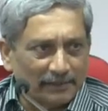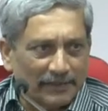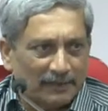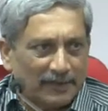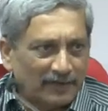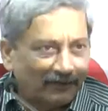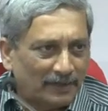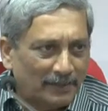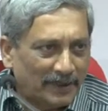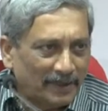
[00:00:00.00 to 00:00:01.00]
Maybe it
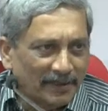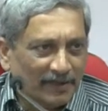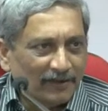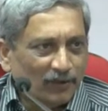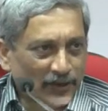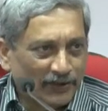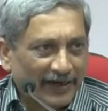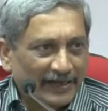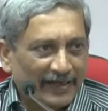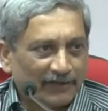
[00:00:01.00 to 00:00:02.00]
will be
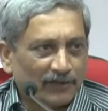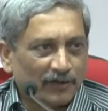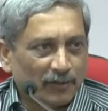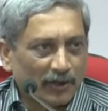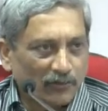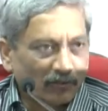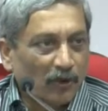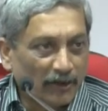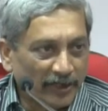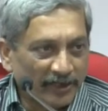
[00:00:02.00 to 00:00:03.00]
notified day after tomorrow
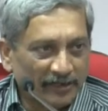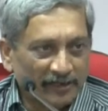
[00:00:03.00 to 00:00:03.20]
morning.